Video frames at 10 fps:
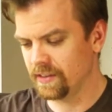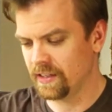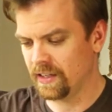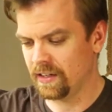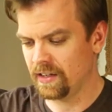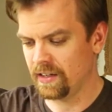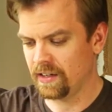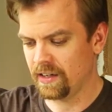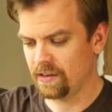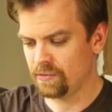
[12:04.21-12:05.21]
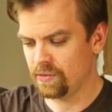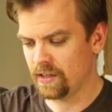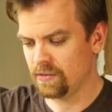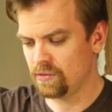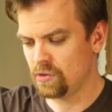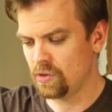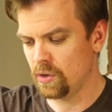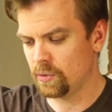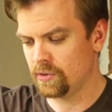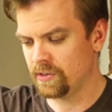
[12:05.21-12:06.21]
And I have
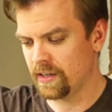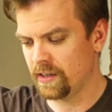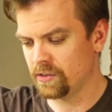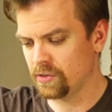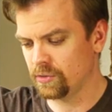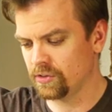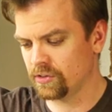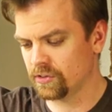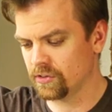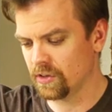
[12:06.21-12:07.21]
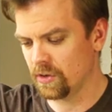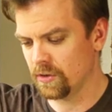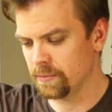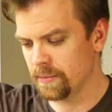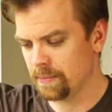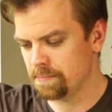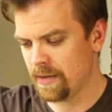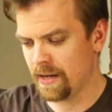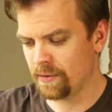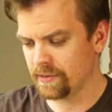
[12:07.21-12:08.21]
no desire to scald my
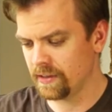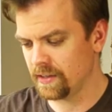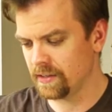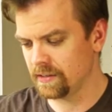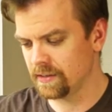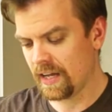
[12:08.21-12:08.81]
mouth on it.